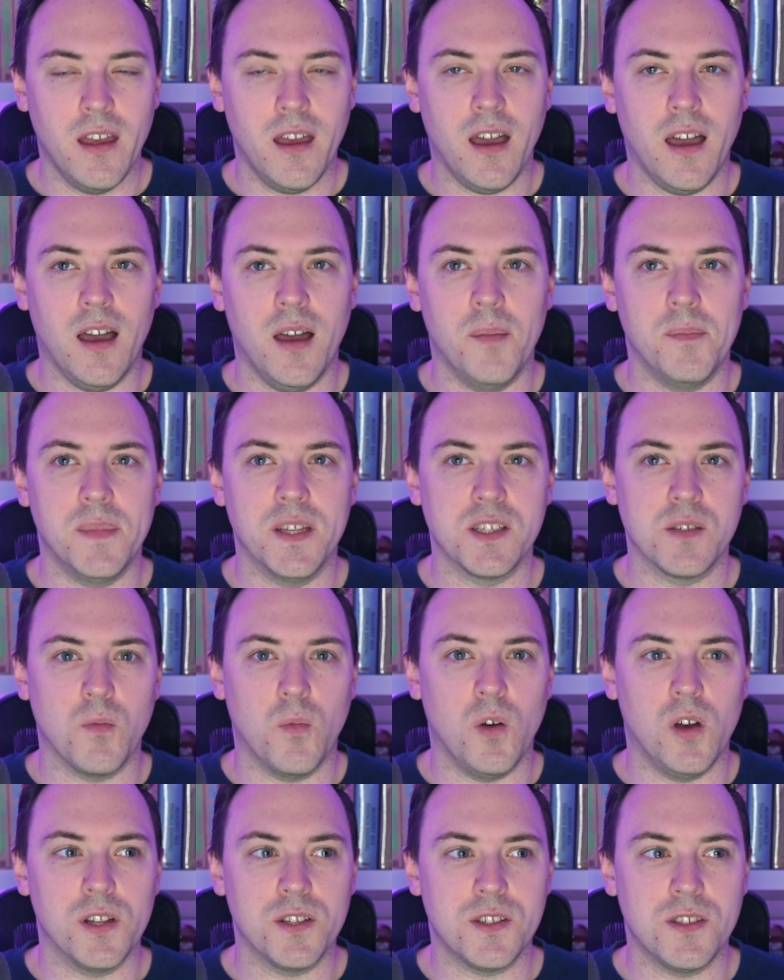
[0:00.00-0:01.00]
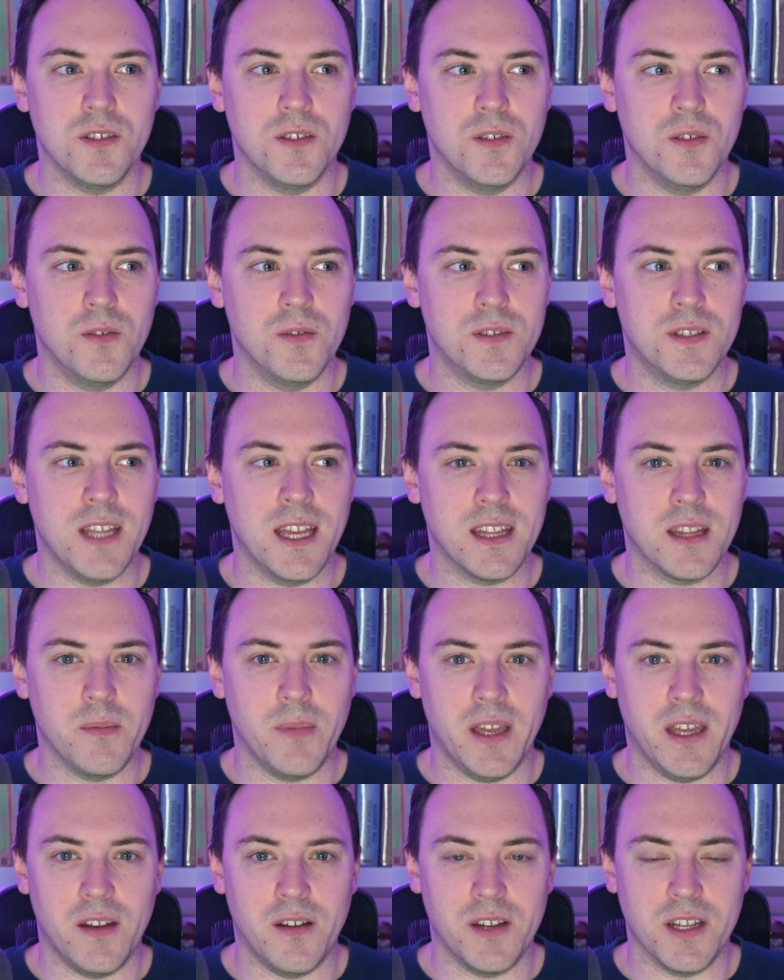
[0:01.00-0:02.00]
Doesn't want to take the
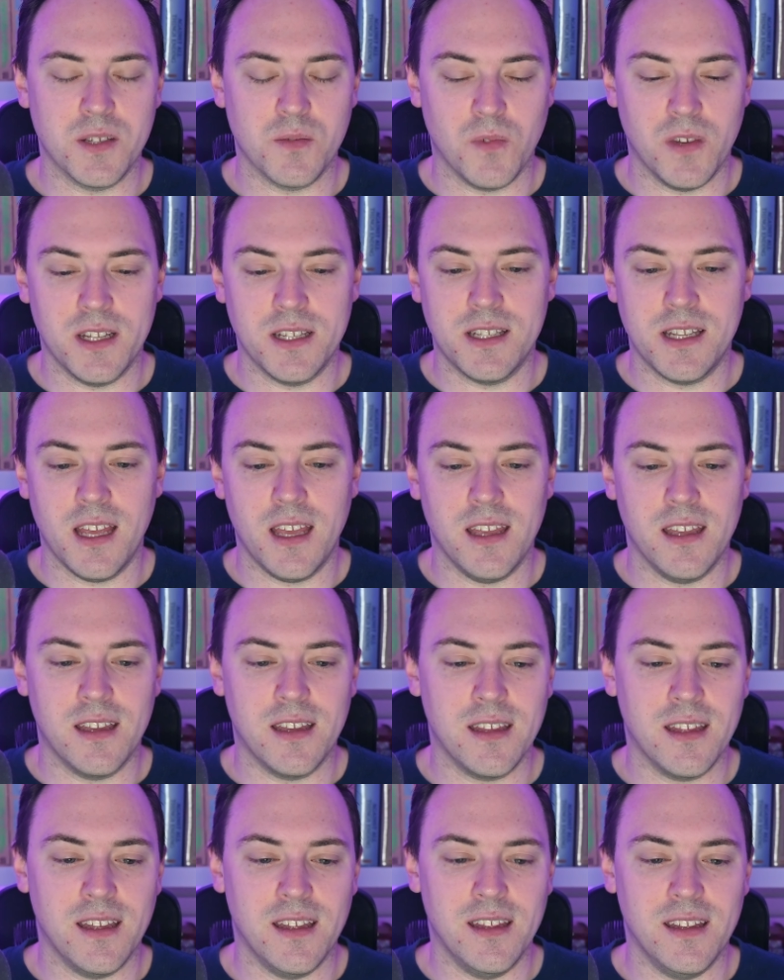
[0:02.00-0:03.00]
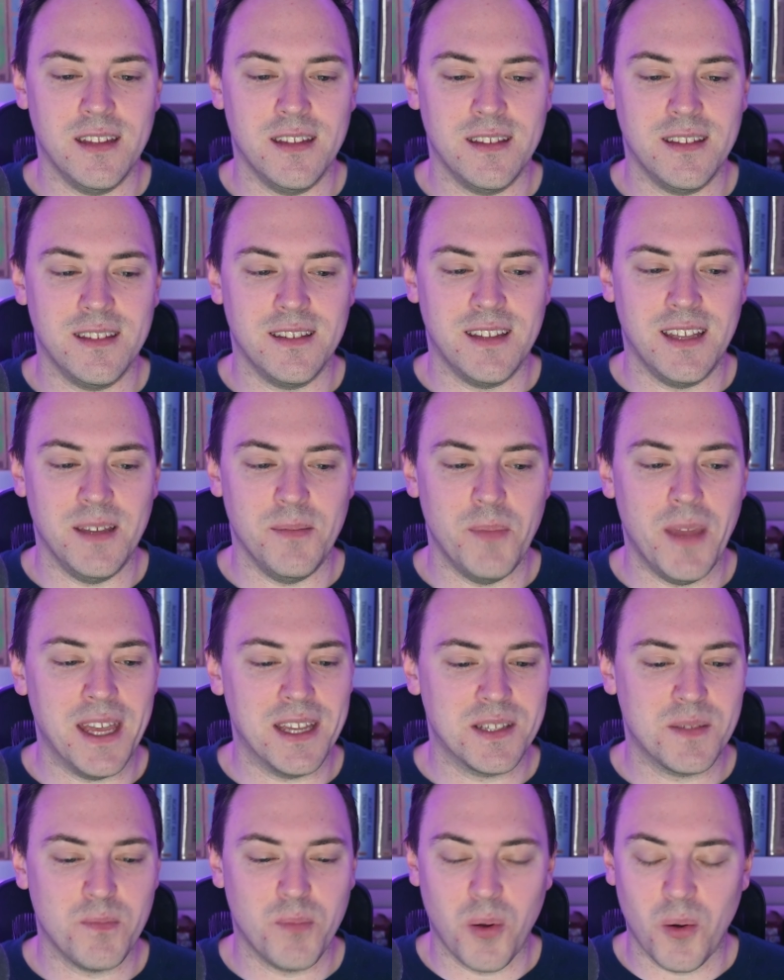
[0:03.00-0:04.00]
banner, doesn't want to take it. He
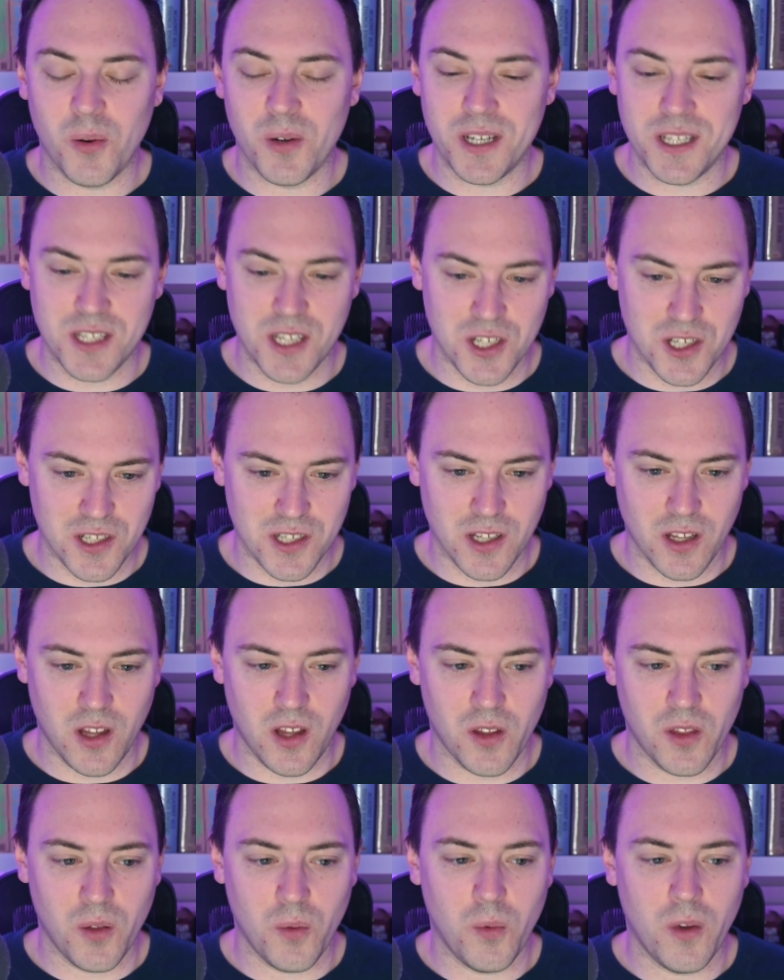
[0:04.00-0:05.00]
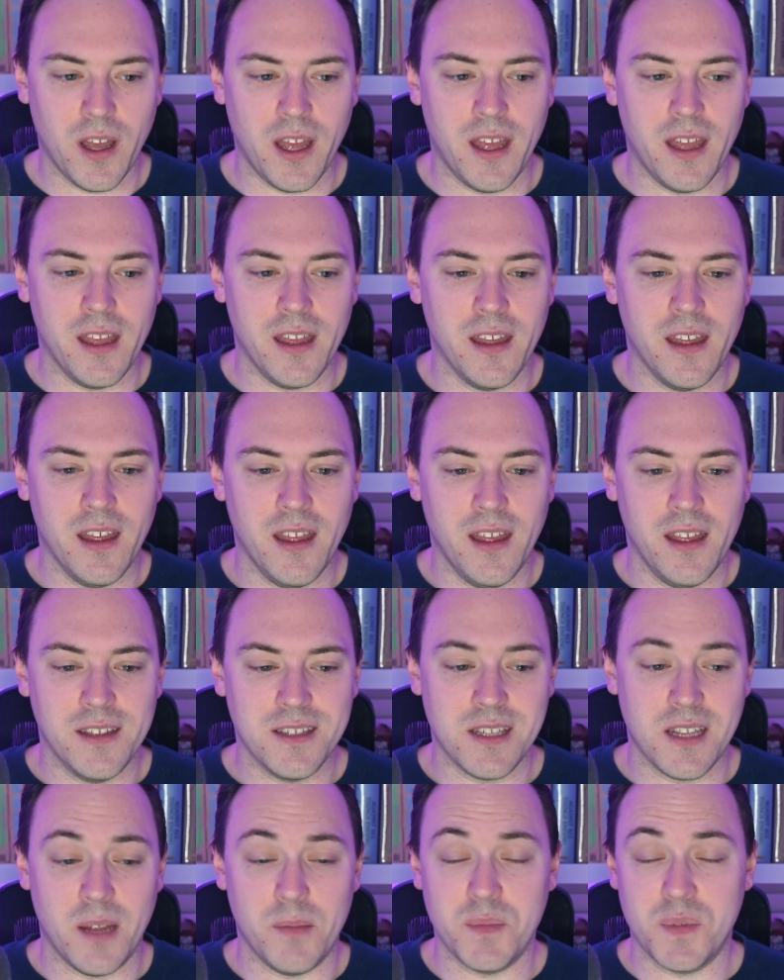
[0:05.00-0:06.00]
makes poor decisions along the way.
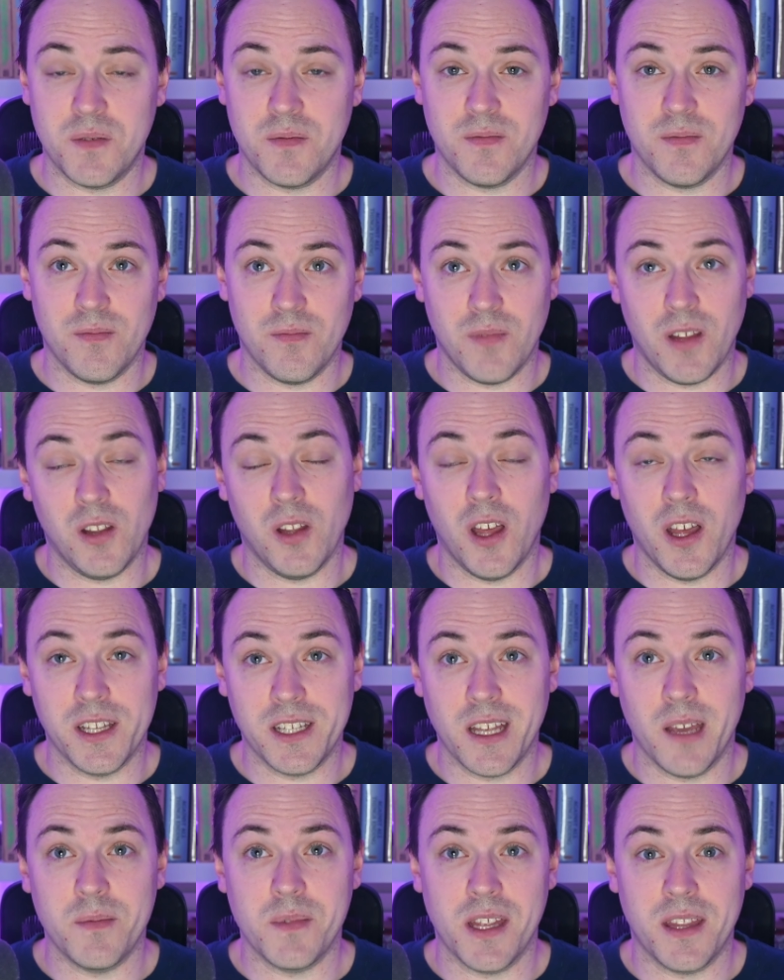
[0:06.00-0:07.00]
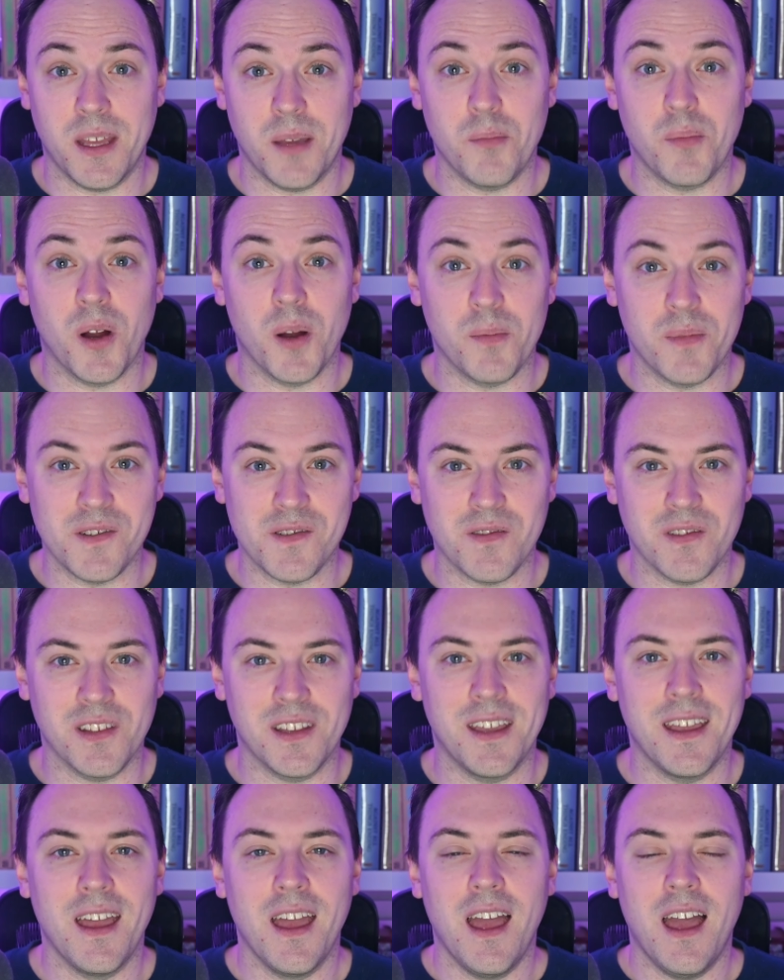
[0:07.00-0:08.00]
Sometimes, a lot of times, I think
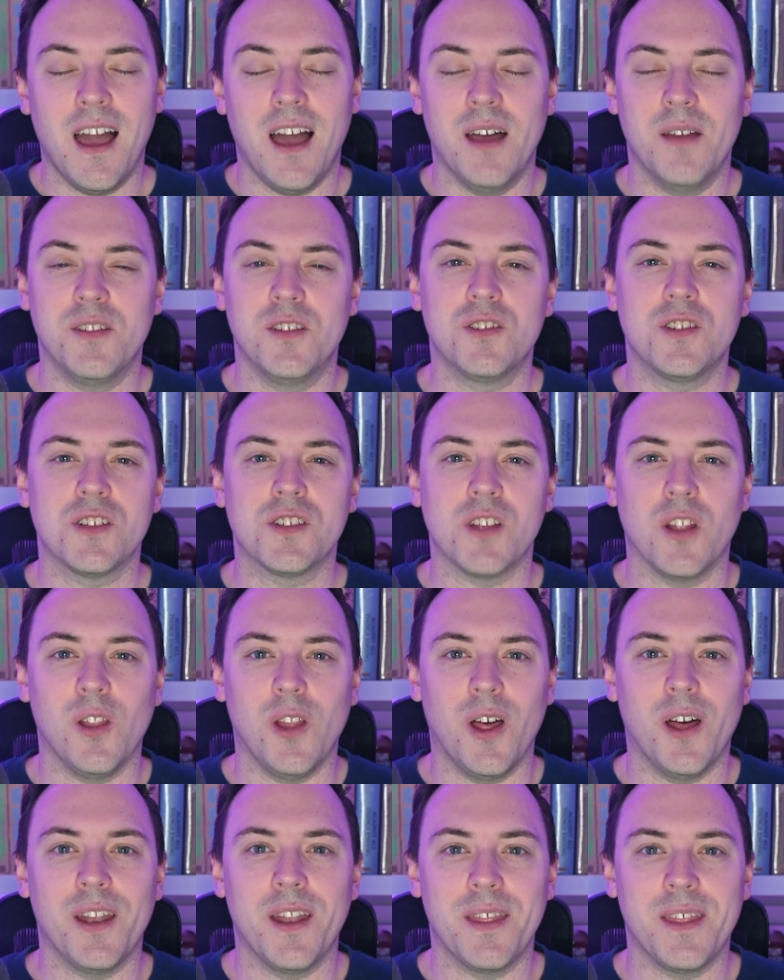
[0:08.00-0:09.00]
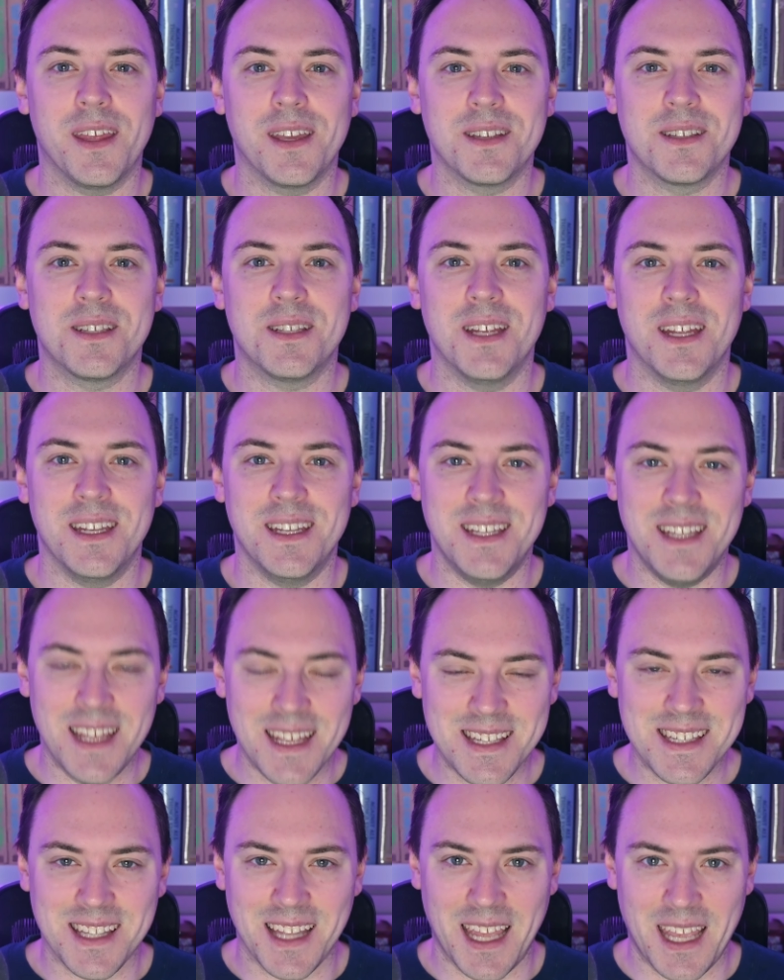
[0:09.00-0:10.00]
purposefully. There's just a lot of things to
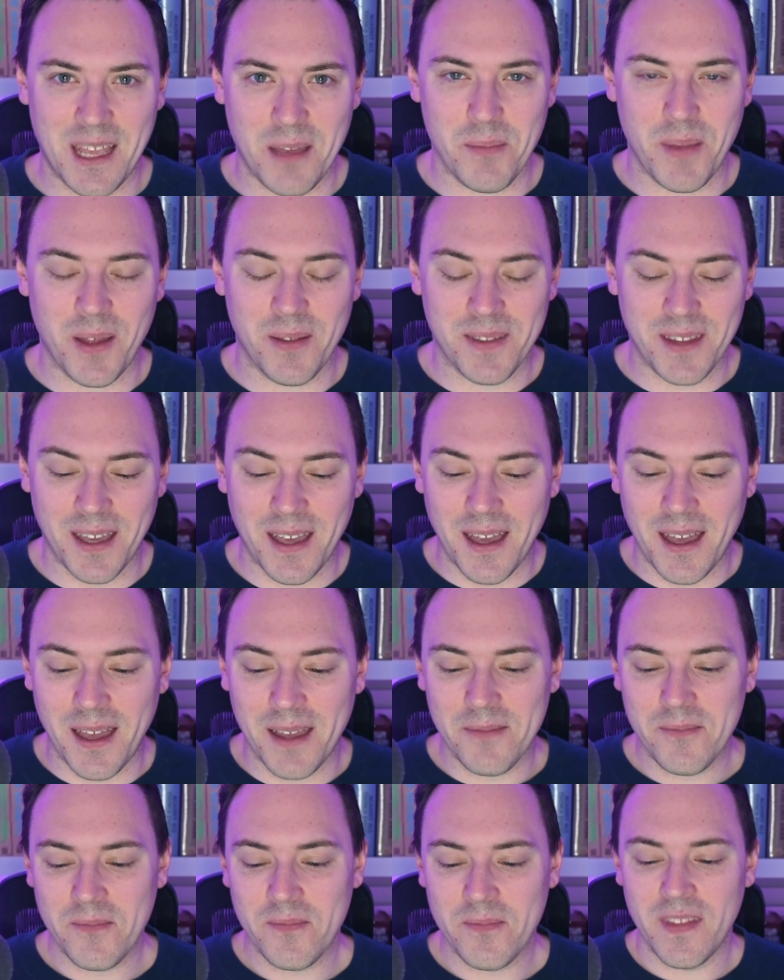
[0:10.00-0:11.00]
dislike about the guy.